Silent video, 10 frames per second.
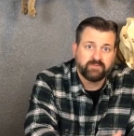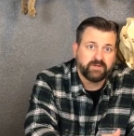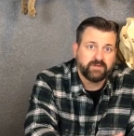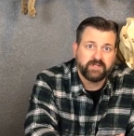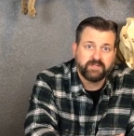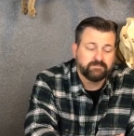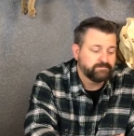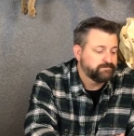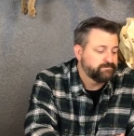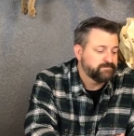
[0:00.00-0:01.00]
very
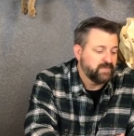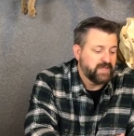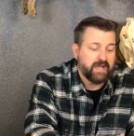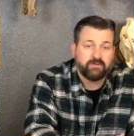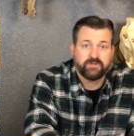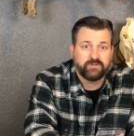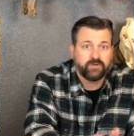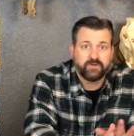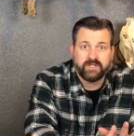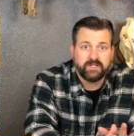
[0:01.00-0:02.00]
down and
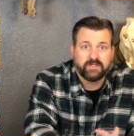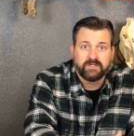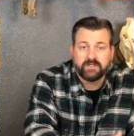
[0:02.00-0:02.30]
dirty,